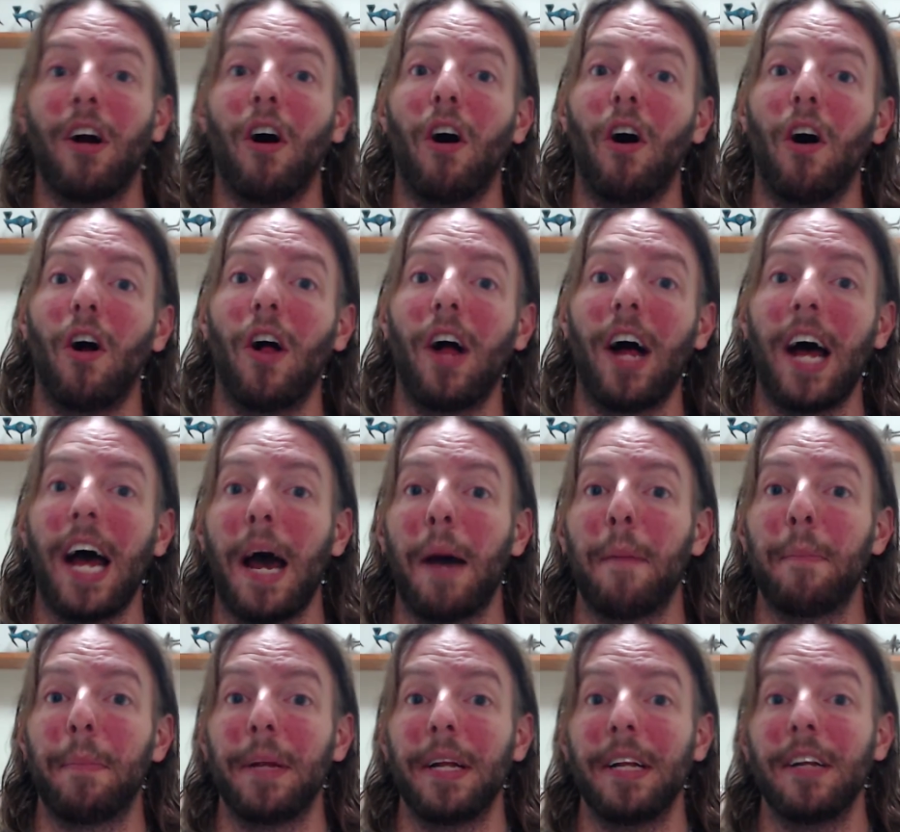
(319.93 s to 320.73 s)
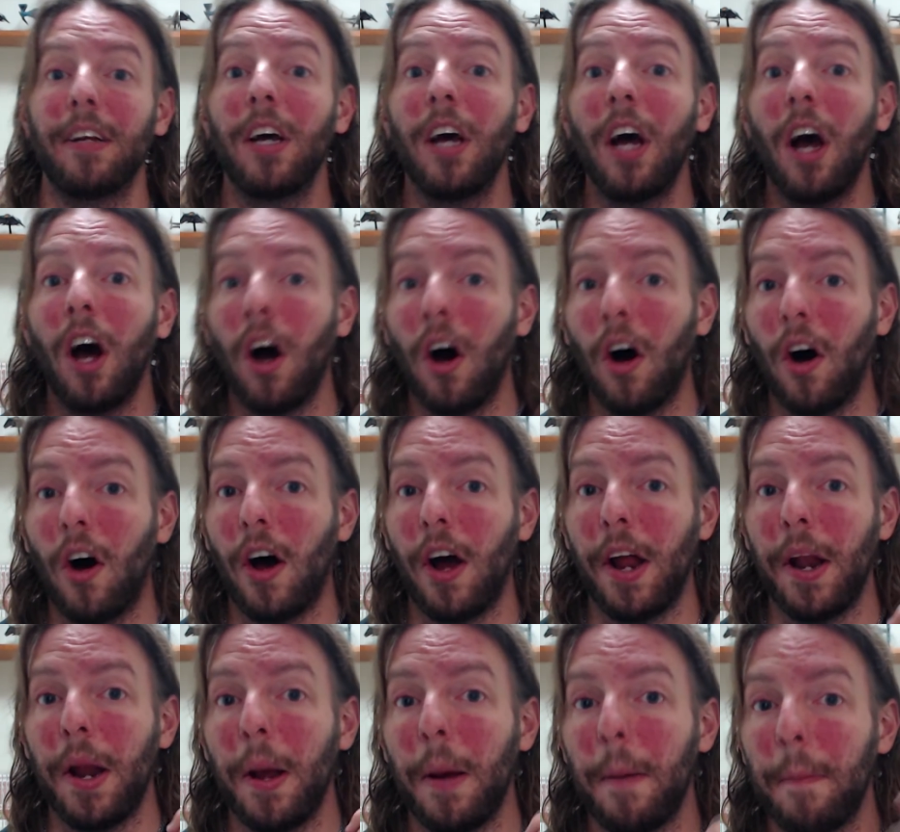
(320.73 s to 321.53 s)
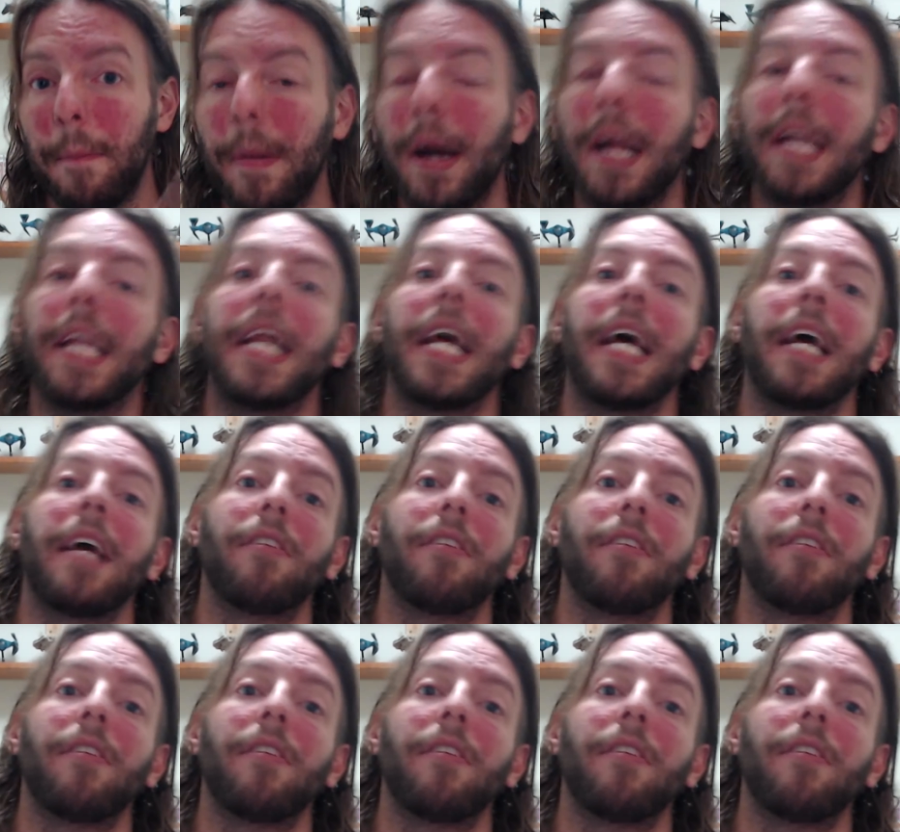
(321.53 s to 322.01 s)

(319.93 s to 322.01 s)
all happened on Monday.